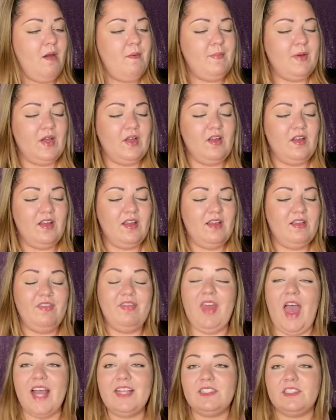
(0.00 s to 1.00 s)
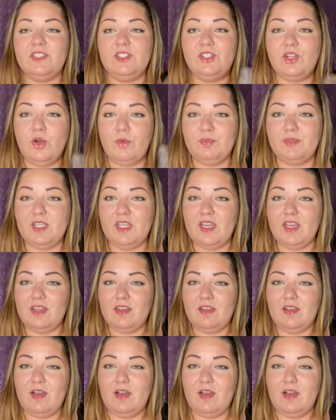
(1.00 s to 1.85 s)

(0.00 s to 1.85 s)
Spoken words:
But that's dope to get